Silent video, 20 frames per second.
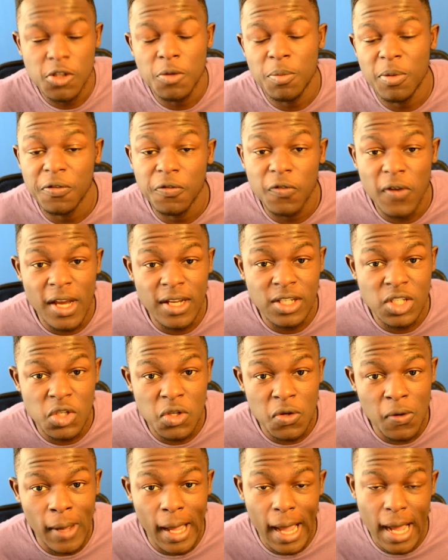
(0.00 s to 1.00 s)
to be fair to
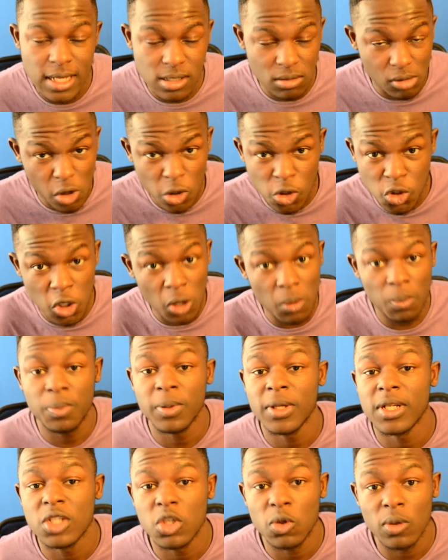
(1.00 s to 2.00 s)
you guys, I'm going to jump
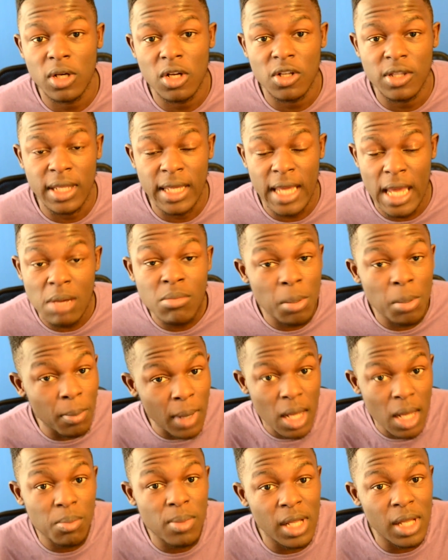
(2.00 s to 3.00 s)
into another game. It
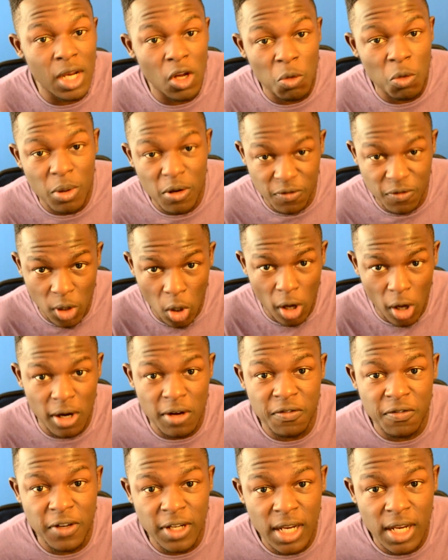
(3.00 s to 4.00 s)
might be a little bit of a longer
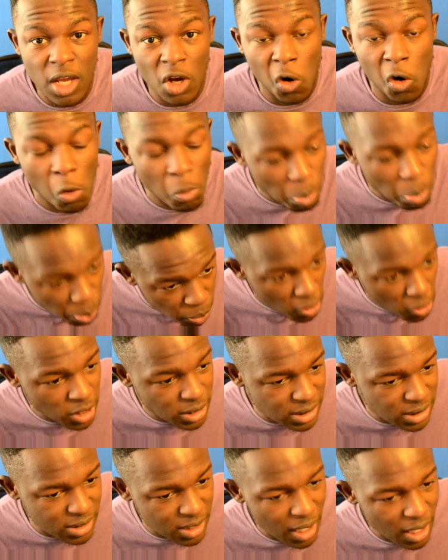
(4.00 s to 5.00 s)
video,
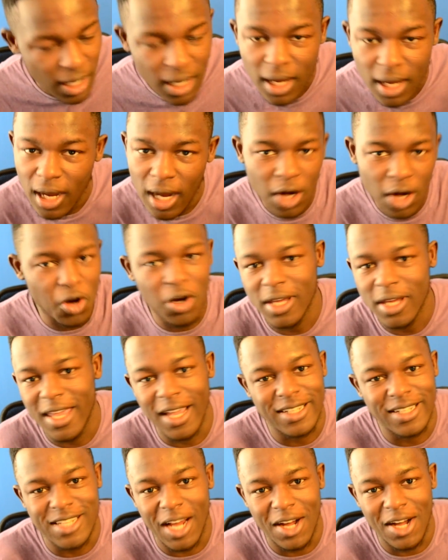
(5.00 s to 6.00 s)
but I got
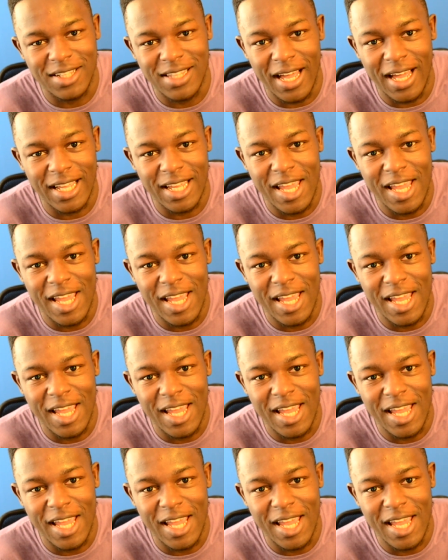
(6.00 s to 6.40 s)
kicked out of that